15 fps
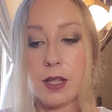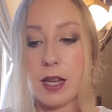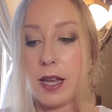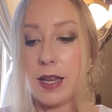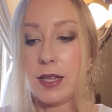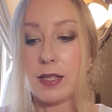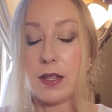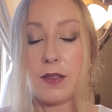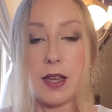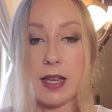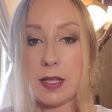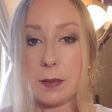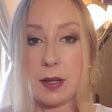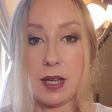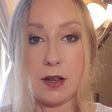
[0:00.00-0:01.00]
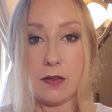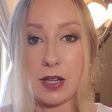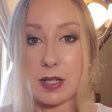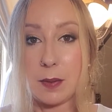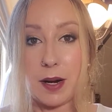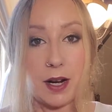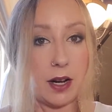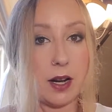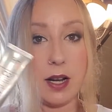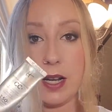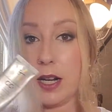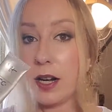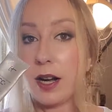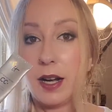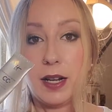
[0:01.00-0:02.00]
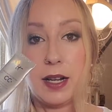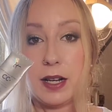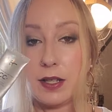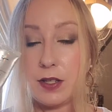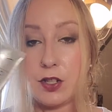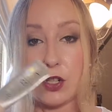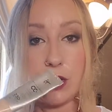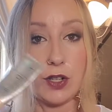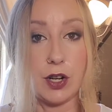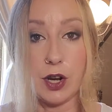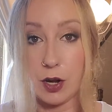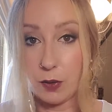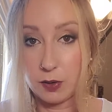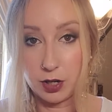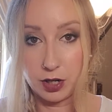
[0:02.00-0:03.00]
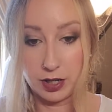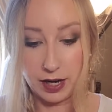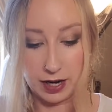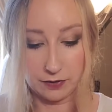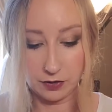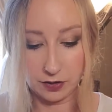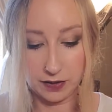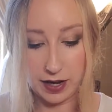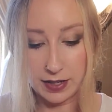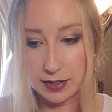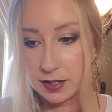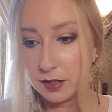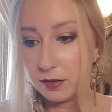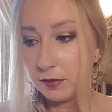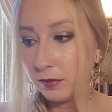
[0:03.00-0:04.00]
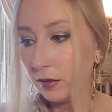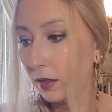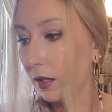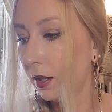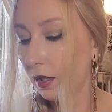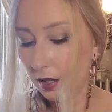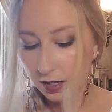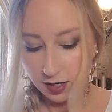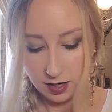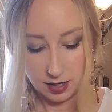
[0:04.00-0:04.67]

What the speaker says: And the SPF expired in here, and it is just no good after that.